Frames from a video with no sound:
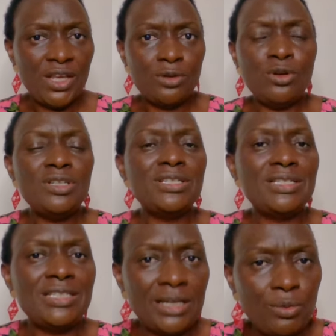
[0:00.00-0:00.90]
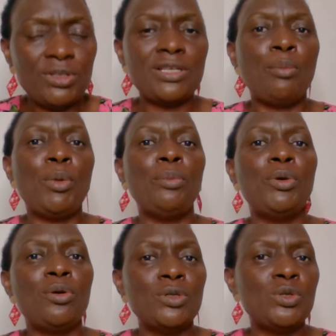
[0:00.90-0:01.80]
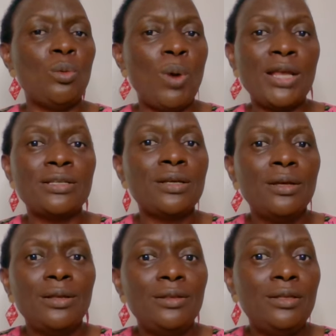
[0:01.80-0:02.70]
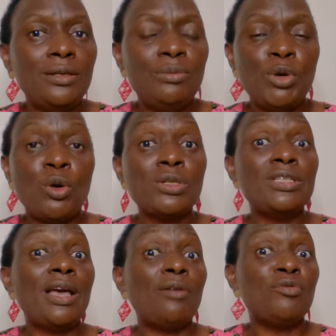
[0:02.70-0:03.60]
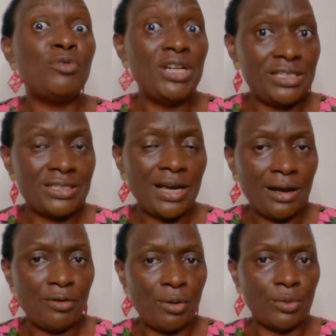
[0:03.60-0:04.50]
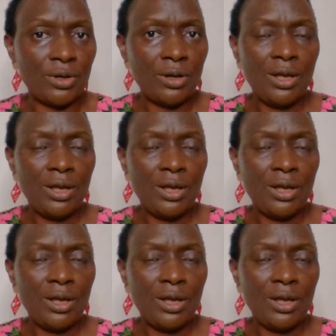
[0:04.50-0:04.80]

Don't stick with someone because they have really stuck around.